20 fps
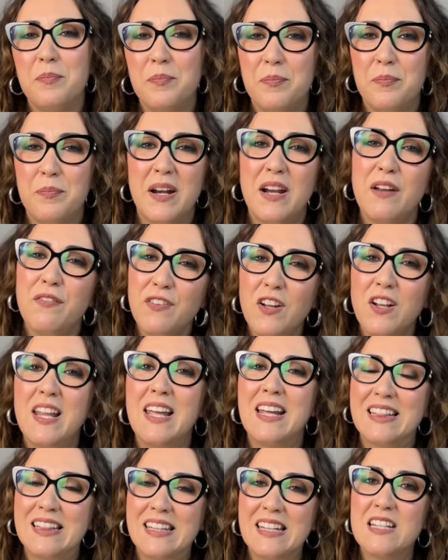but I feel
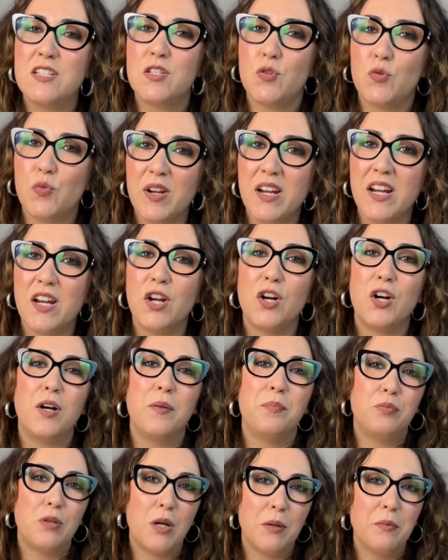like these 3 are
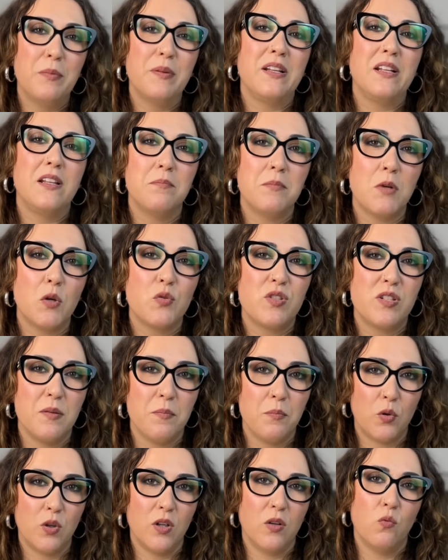probably the most
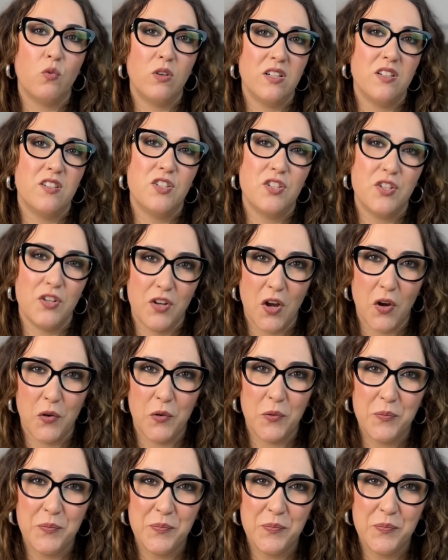important ones to know.